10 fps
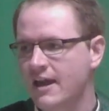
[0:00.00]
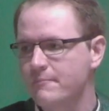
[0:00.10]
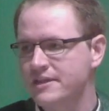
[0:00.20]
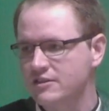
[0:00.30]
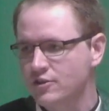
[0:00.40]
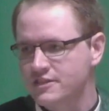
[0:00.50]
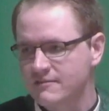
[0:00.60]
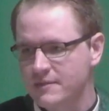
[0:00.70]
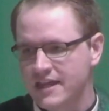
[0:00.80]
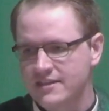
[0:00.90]
but he looked at
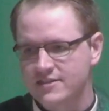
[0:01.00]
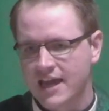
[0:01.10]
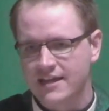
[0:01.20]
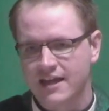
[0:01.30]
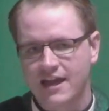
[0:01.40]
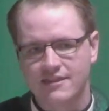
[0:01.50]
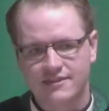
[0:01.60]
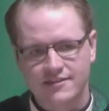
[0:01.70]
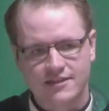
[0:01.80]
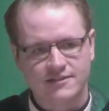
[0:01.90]
me and said,
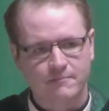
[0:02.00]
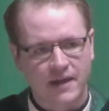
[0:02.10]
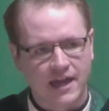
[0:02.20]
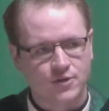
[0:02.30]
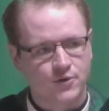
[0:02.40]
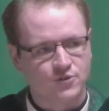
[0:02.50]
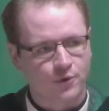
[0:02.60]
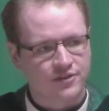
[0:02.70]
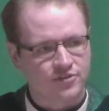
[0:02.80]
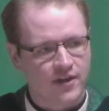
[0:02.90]
This is a man who is
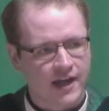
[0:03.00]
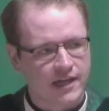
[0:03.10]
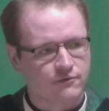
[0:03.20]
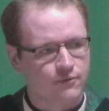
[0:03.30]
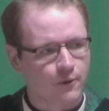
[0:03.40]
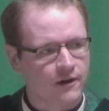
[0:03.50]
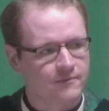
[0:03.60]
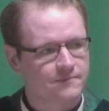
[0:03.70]
worth dying for.